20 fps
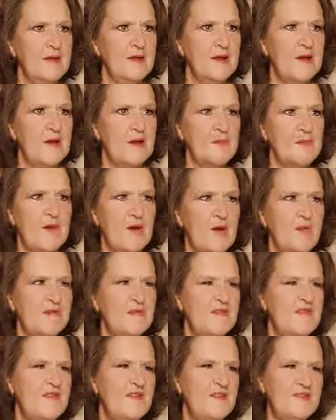about
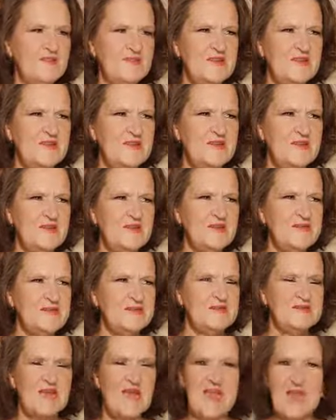50
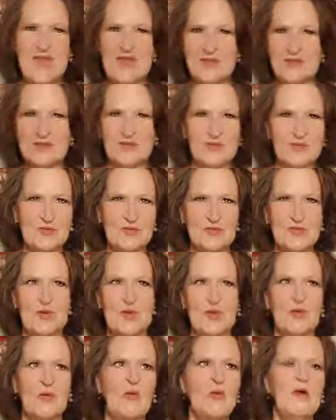days or
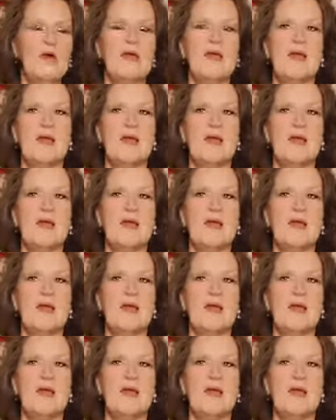so,